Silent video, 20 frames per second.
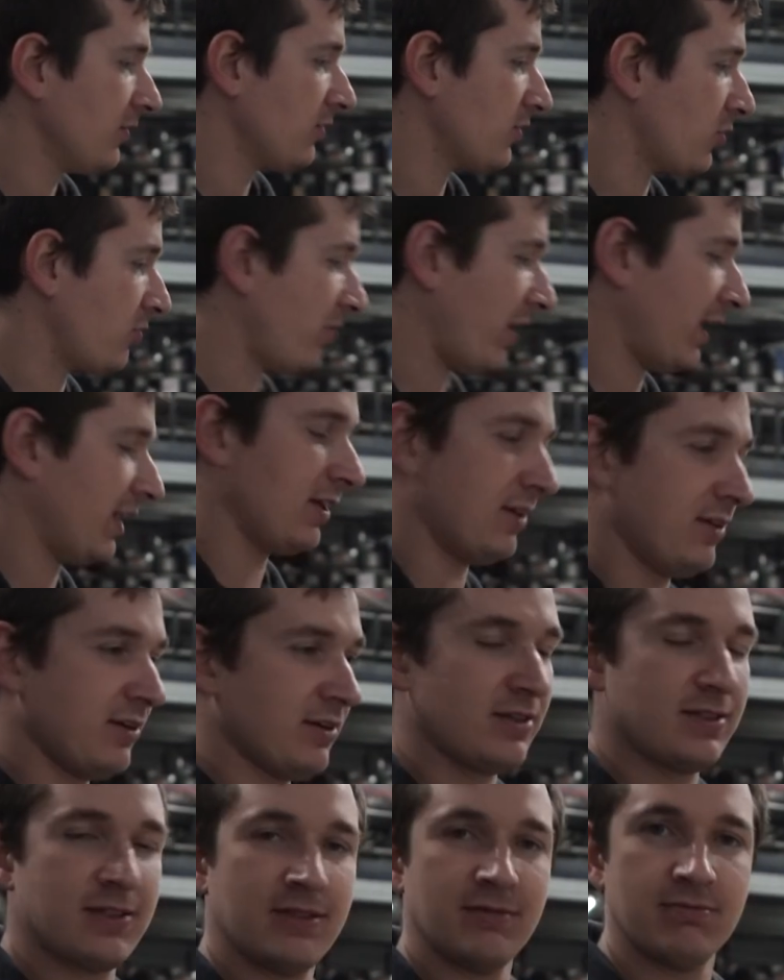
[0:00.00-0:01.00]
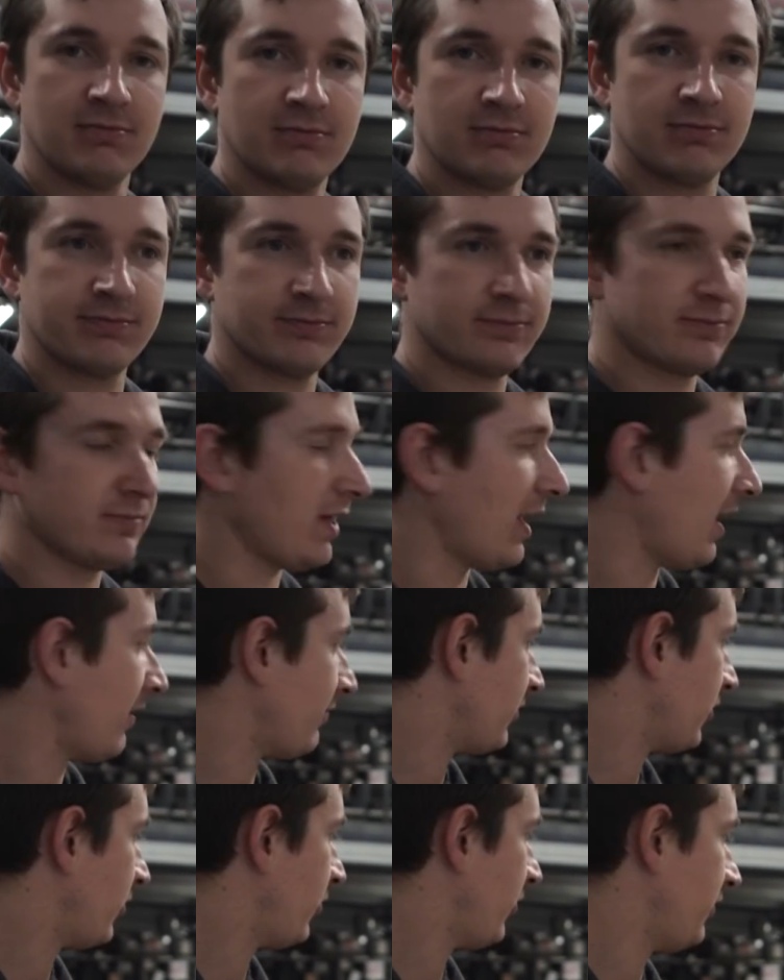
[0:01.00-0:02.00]
that we reckon
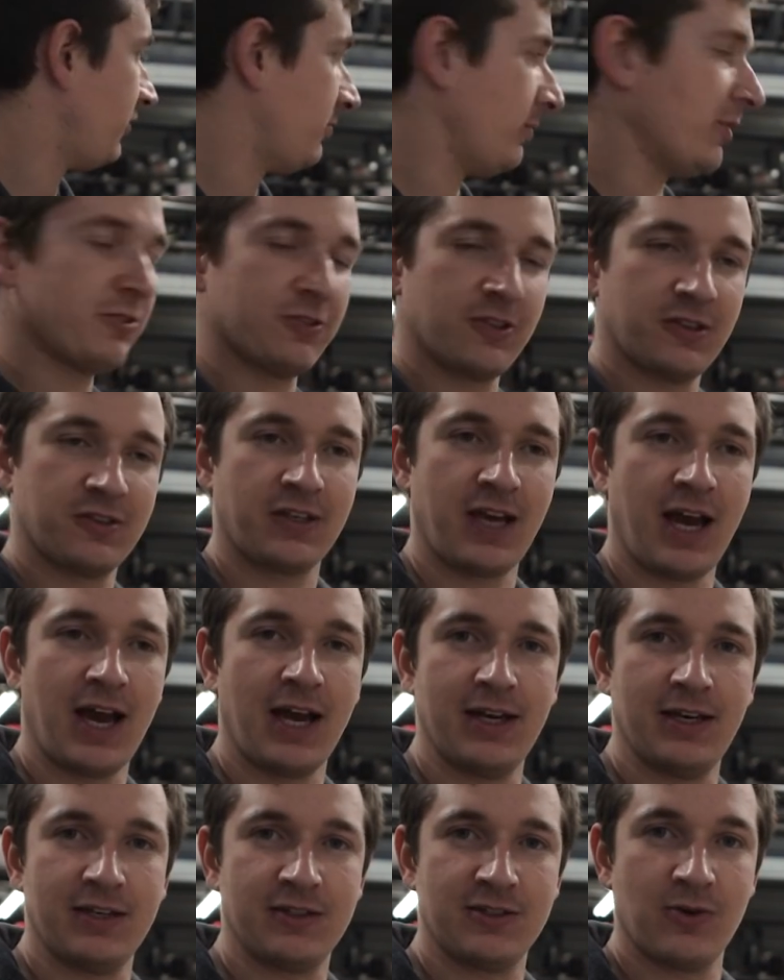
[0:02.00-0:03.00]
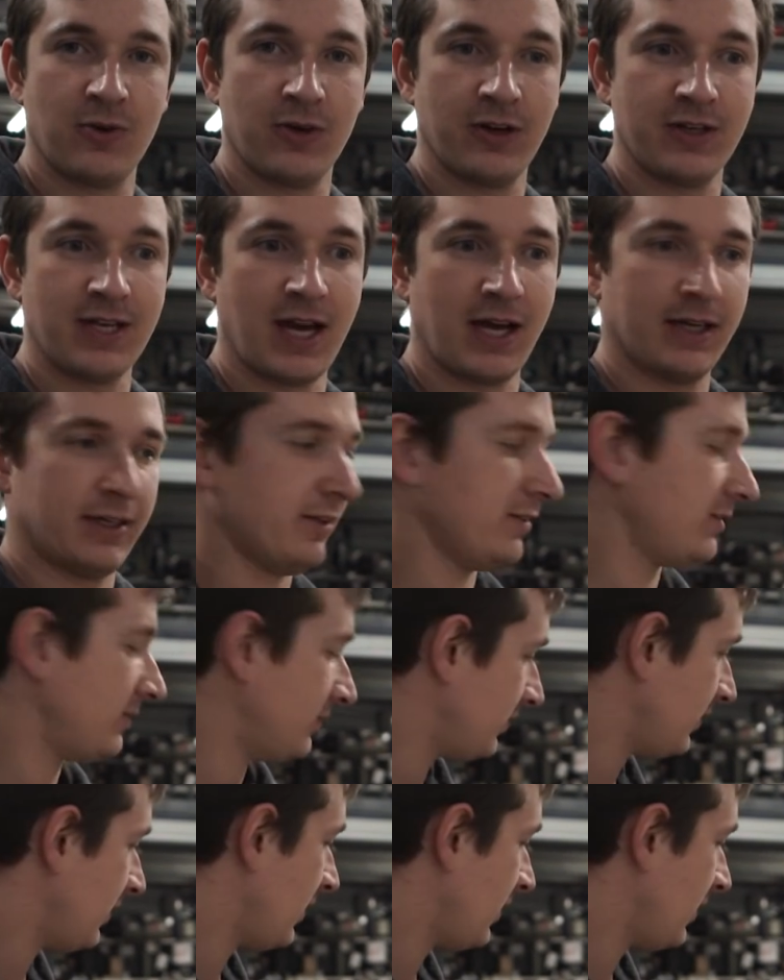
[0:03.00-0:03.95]
after Christmas this car needs to go on a diet.